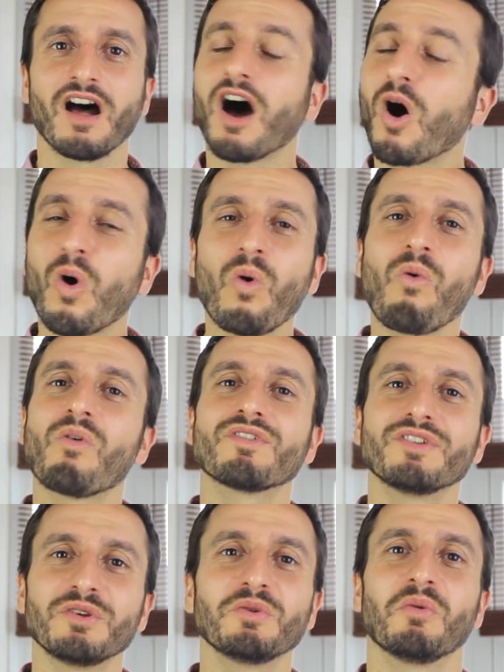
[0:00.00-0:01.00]
a whole
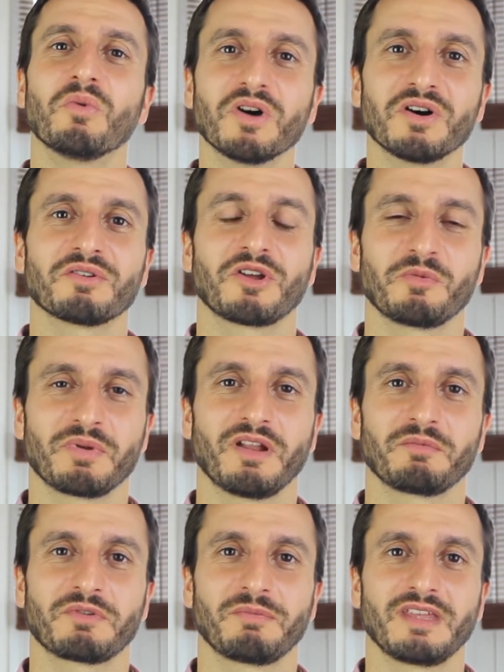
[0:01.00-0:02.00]
new world opened
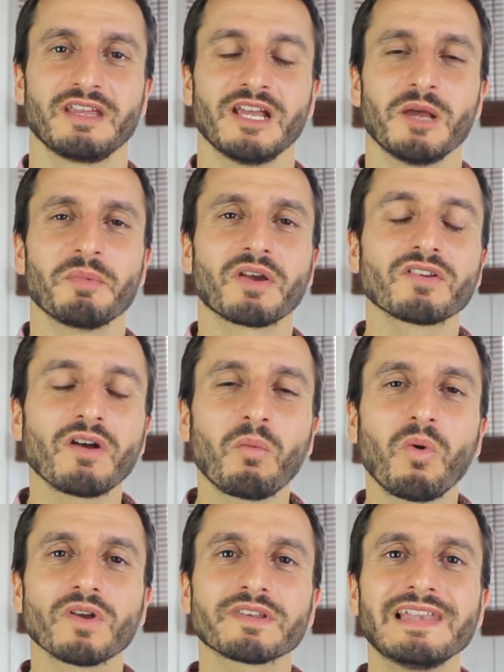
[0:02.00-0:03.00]
up to me because I
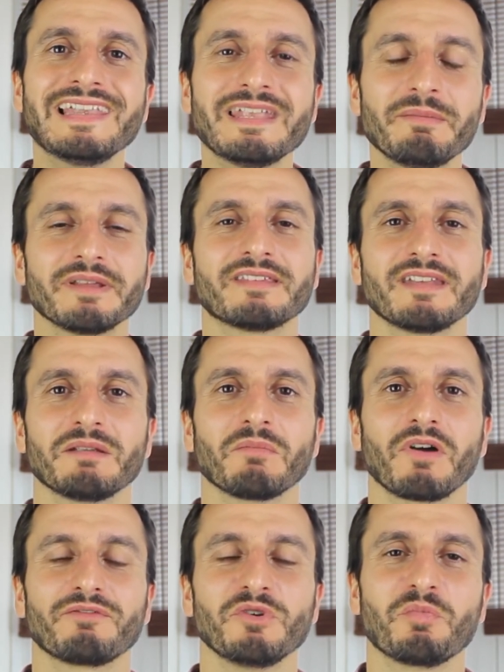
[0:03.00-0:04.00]
wasn't limited in
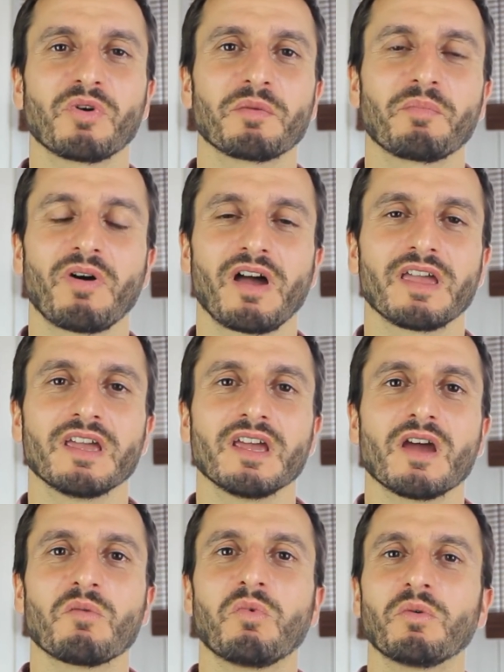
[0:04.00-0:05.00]
my viewpoint by
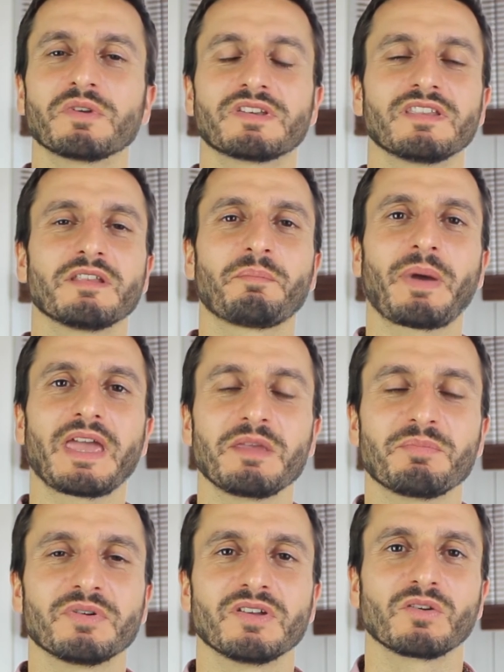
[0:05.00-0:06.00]
what was in the
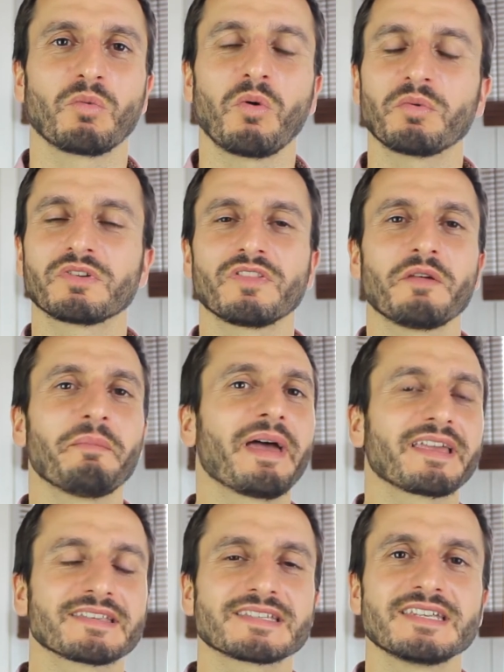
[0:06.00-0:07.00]
papers or what was on the
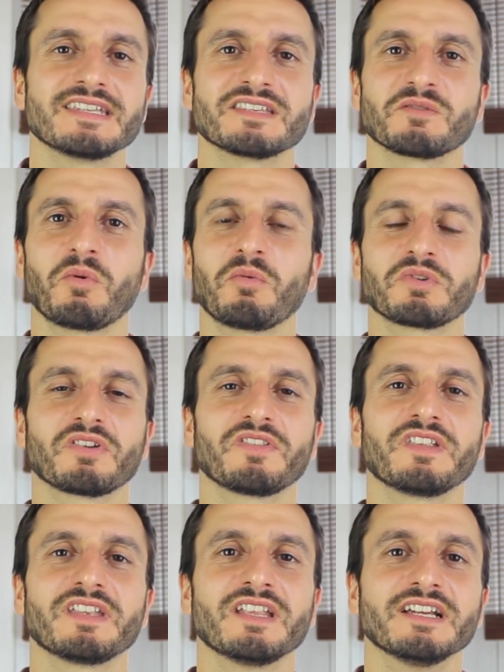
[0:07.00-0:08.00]
magazines or what was
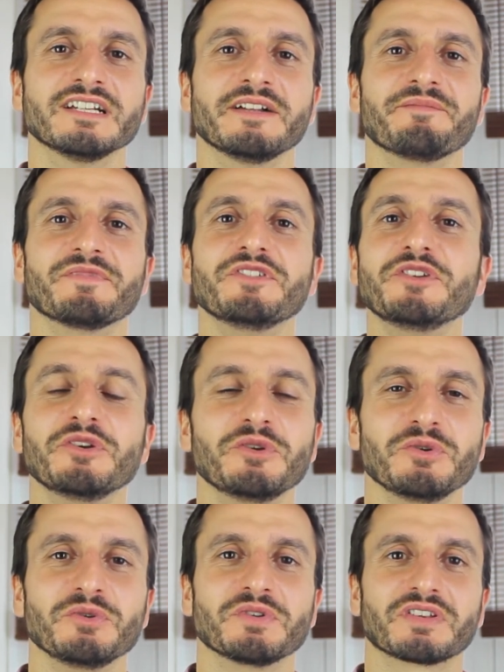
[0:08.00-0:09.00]
on the
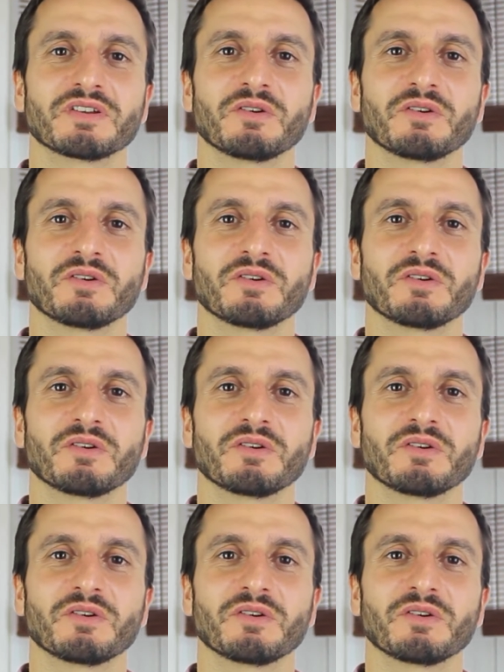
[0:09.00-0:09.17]
news